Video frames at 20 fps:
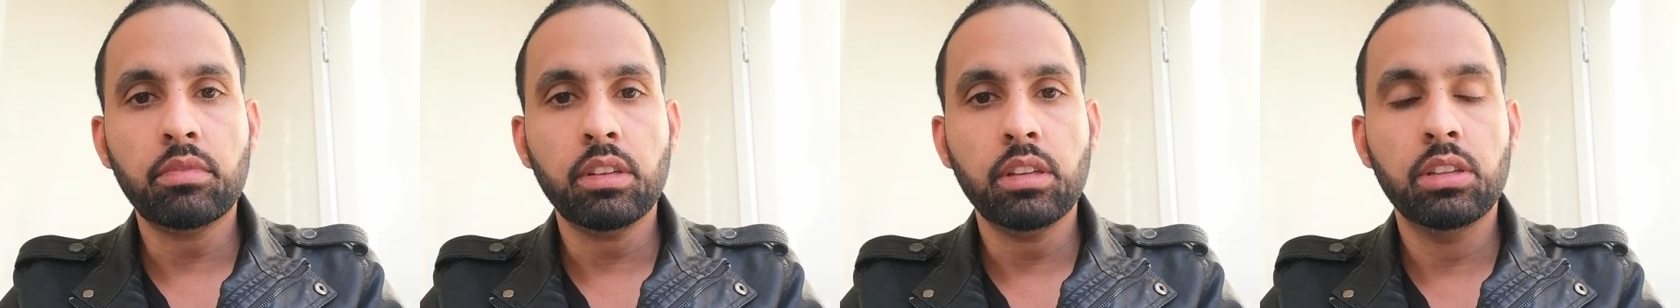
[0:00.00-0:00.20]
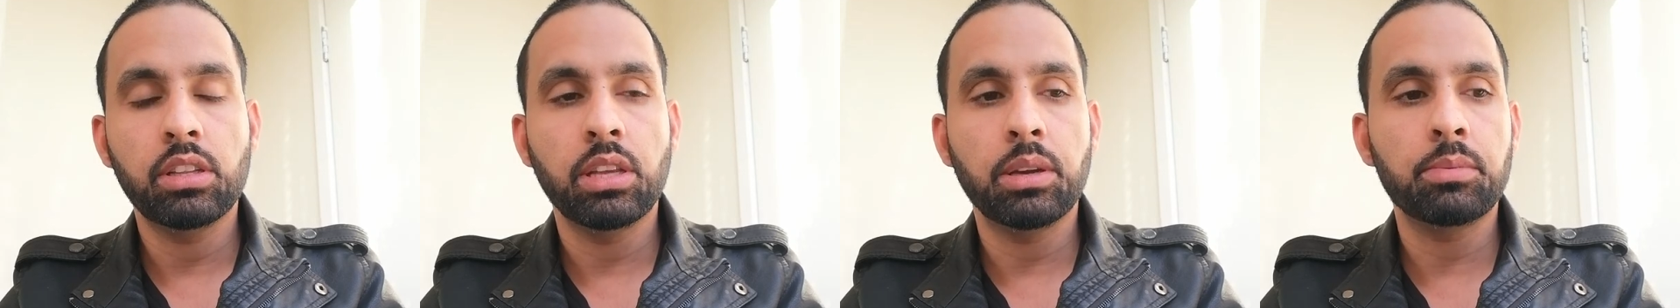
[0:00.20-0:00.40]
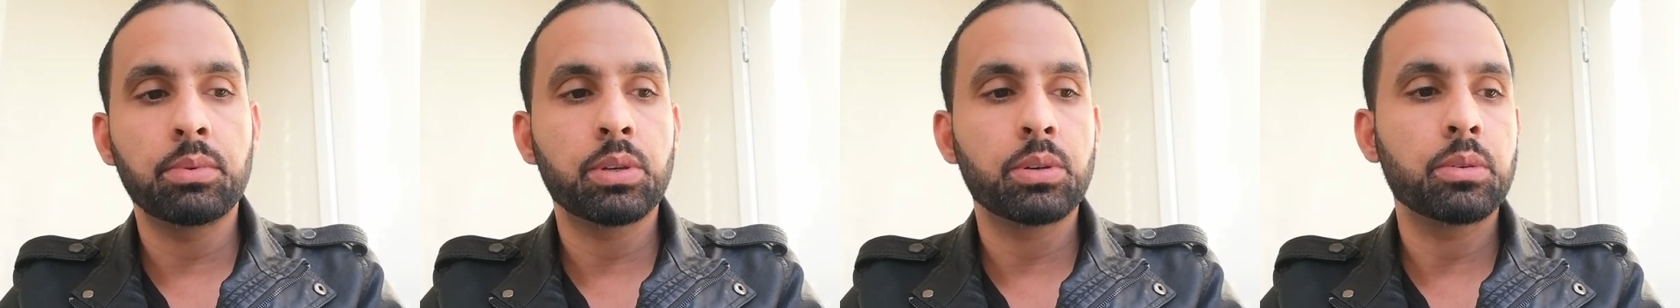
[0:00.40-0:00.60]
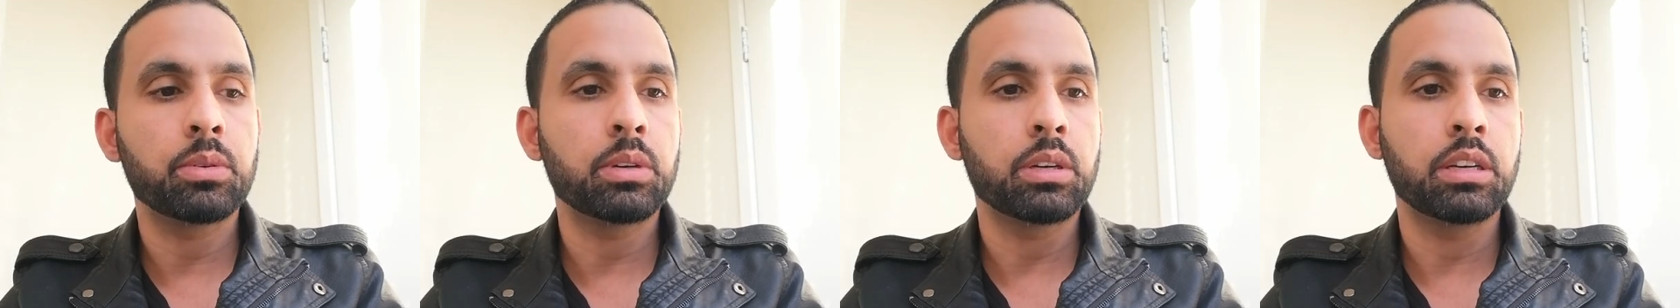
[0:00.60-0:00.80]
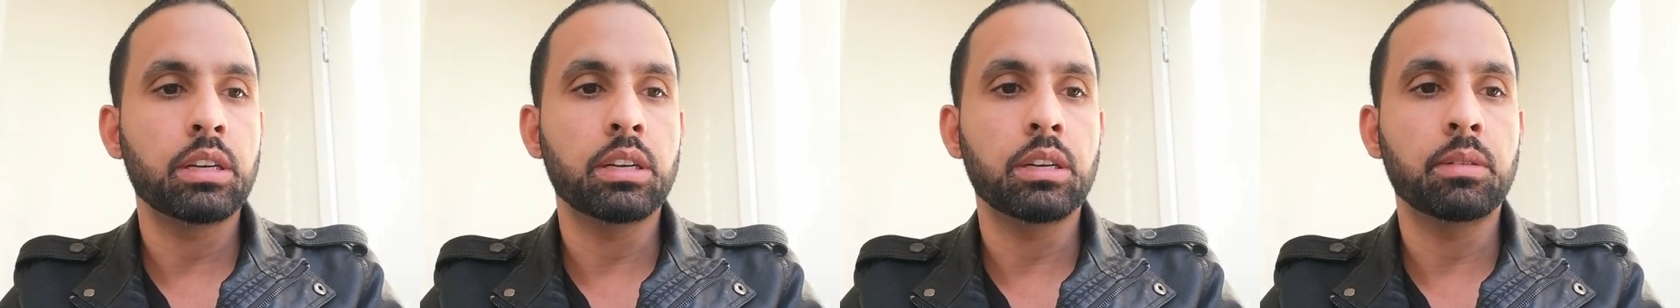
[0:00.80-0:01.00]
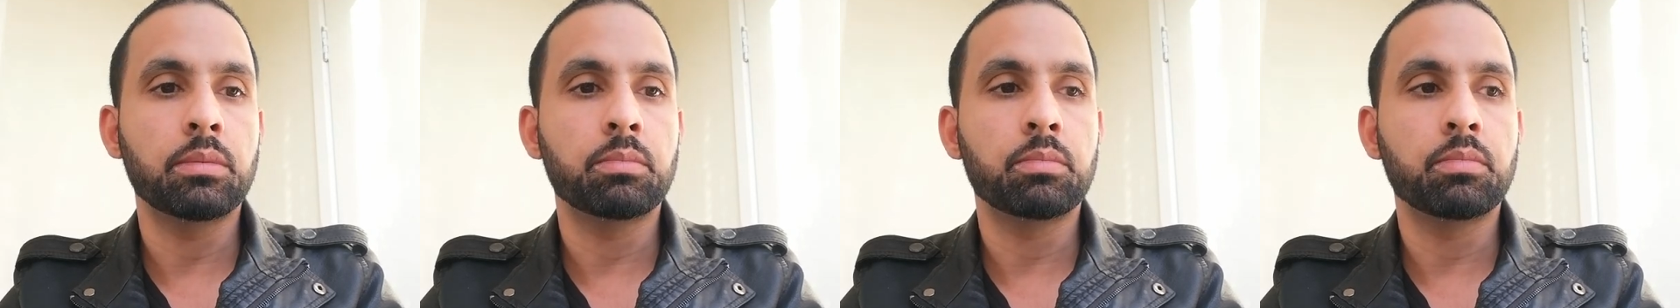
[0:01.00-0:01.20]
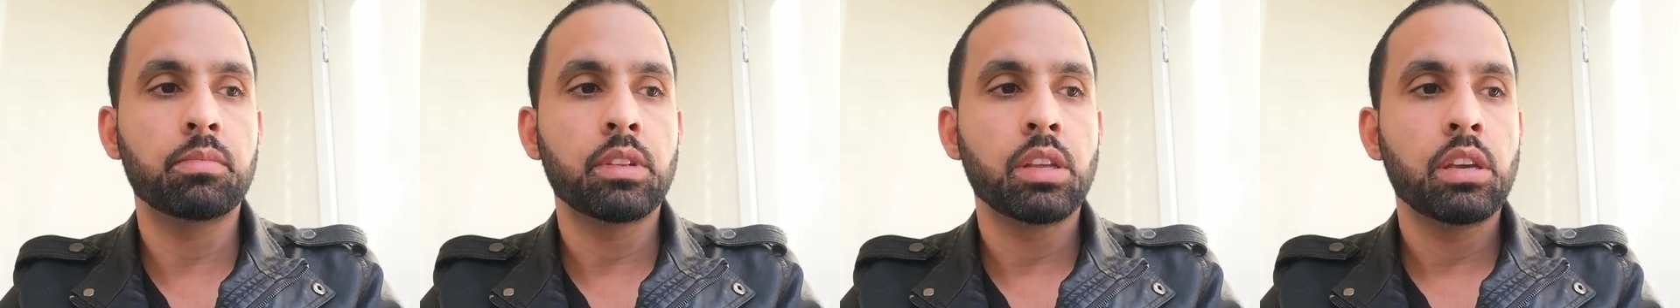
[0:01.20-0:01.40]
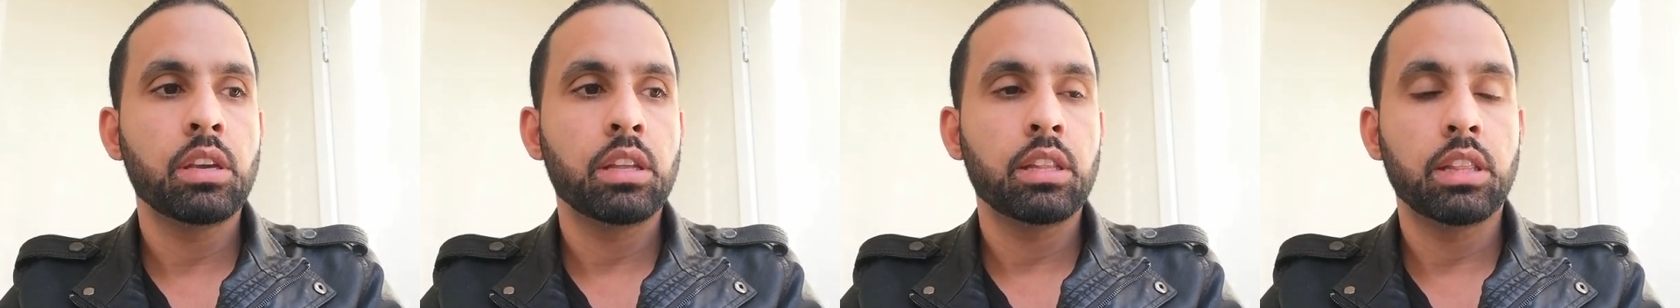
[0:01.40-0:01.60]
There were
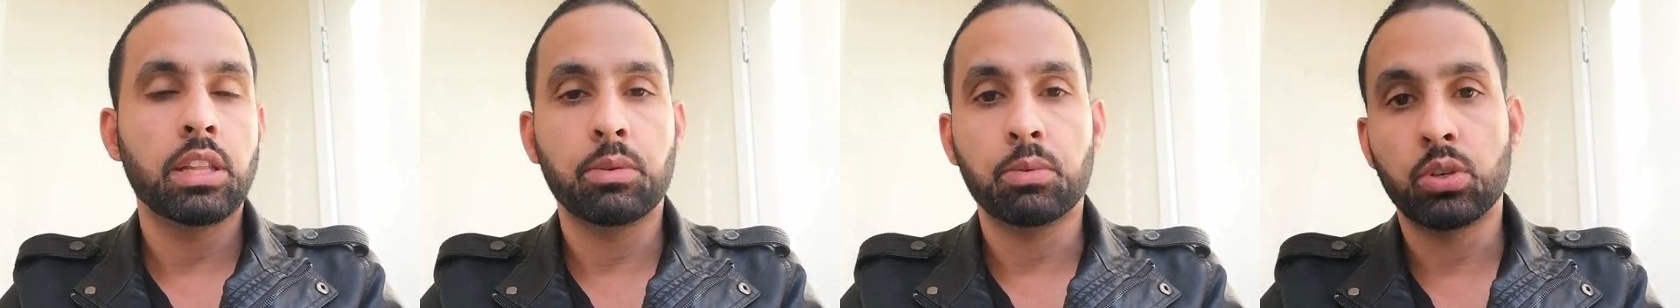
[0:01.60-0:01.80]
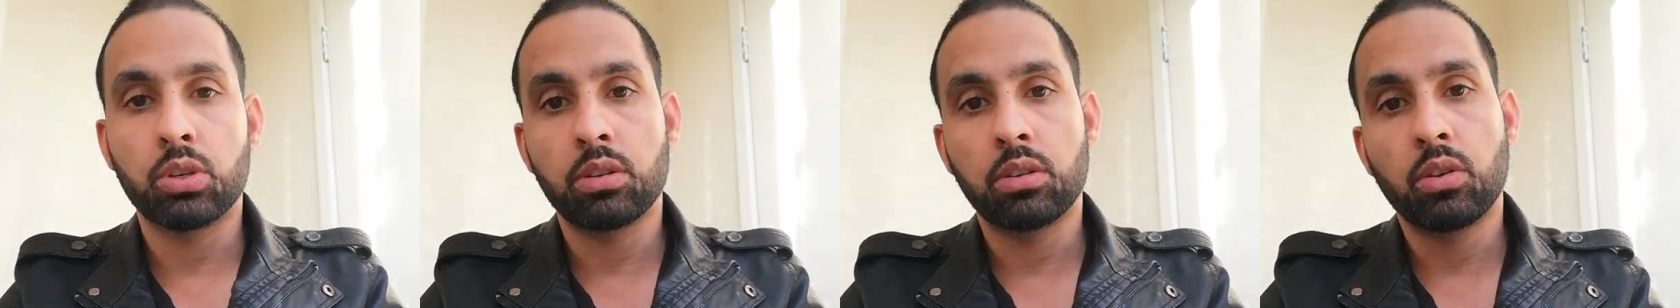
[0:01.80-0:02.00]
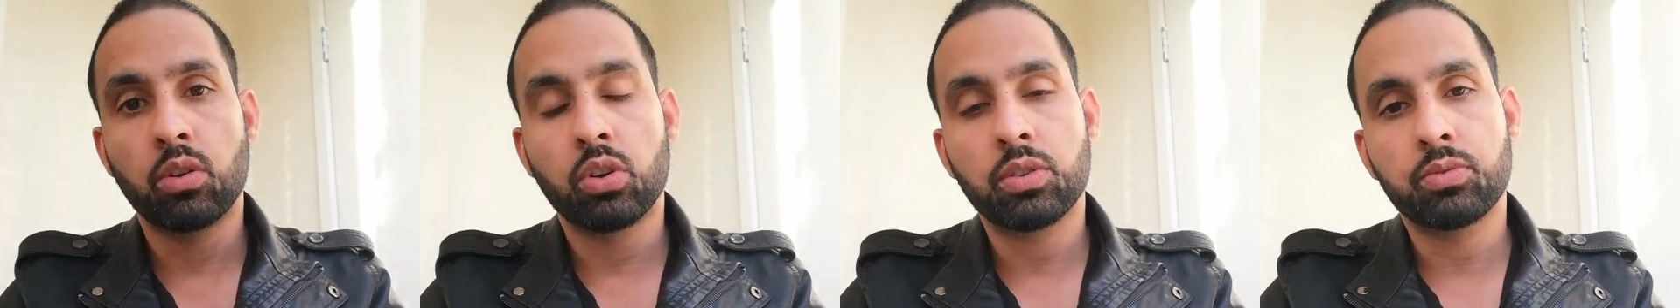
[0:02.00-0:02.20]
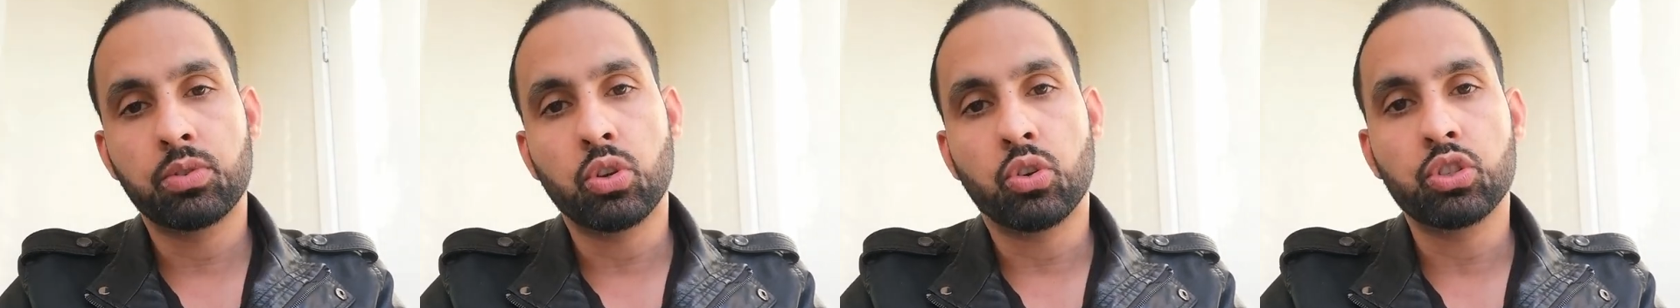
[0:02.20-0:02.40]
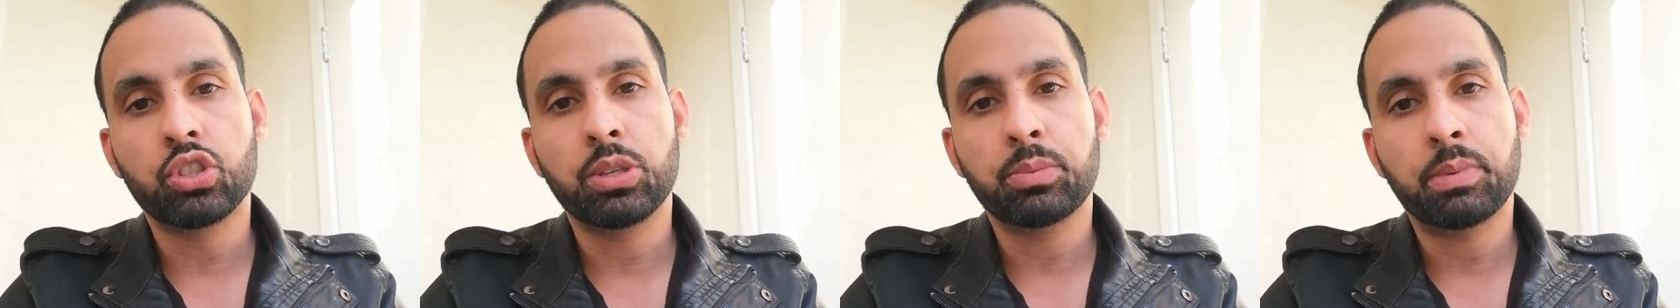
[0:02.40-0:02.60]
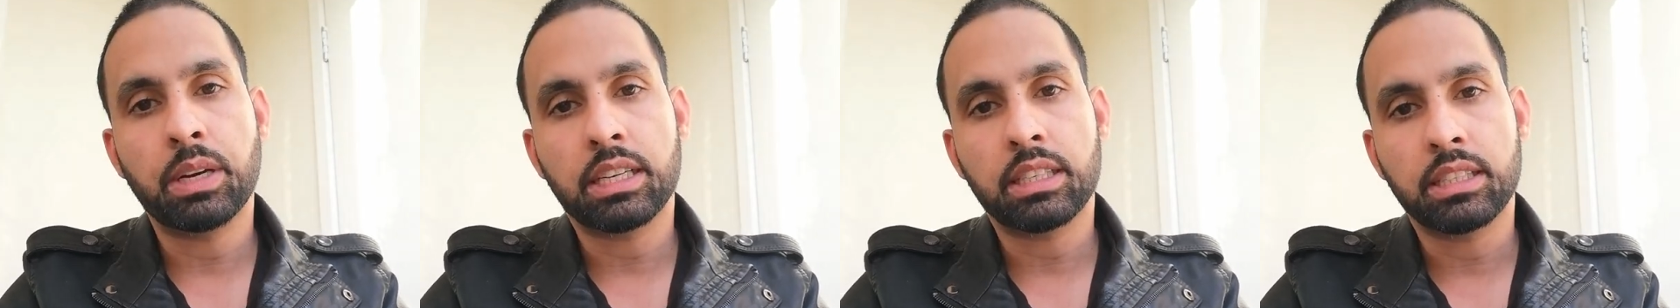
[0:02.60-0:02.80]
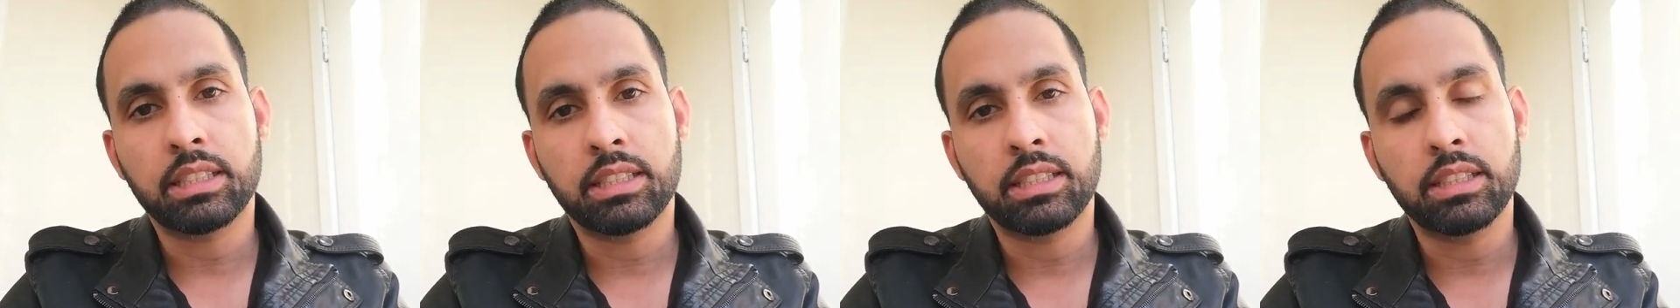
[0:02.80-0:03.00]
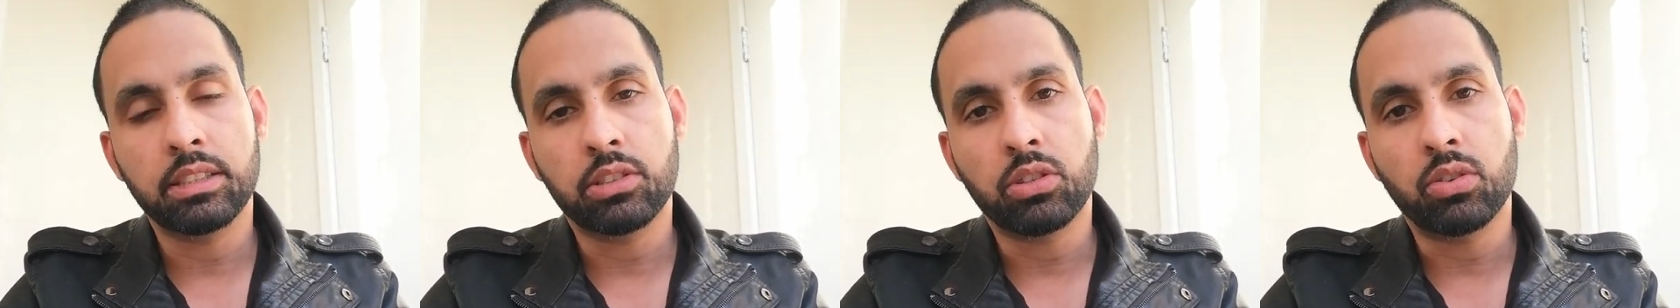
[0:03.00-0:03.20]
a lot of dodgy
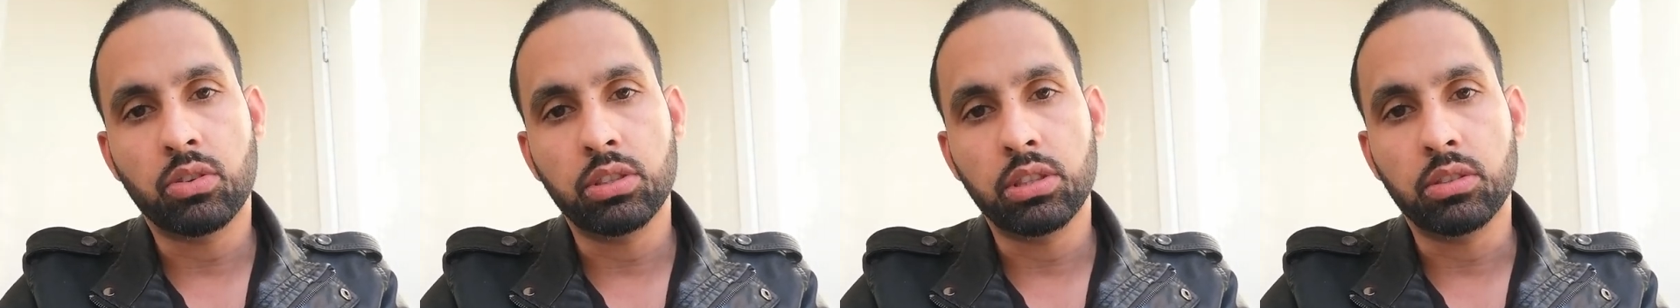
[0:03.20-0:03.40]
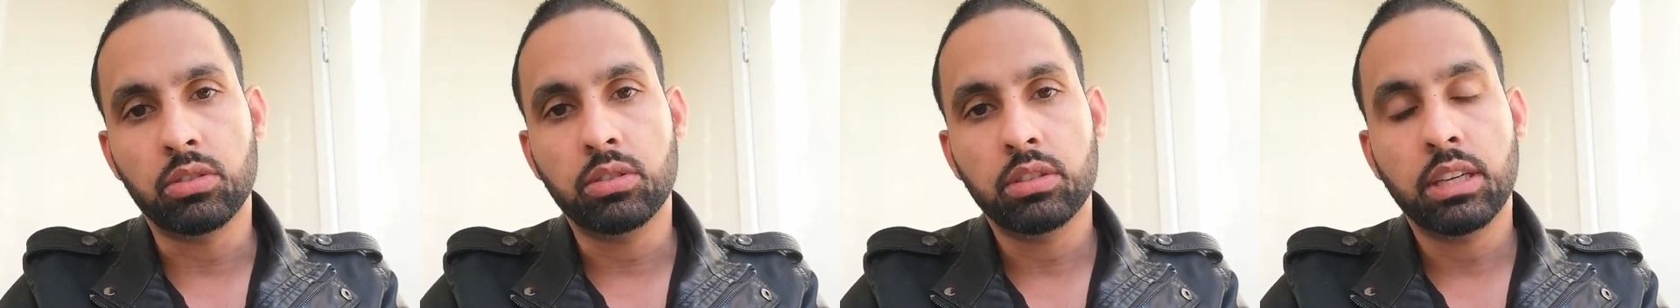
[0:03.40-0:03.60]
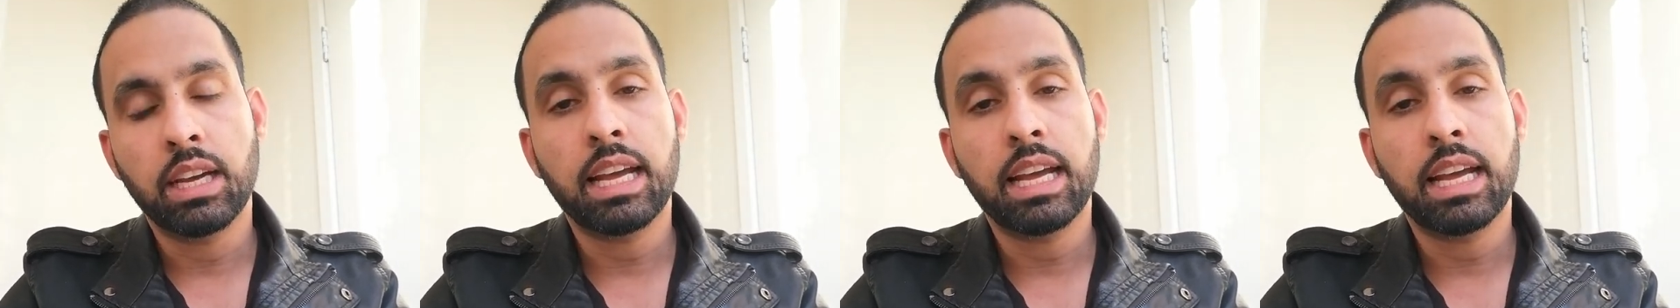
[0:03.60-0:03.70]
practices going on,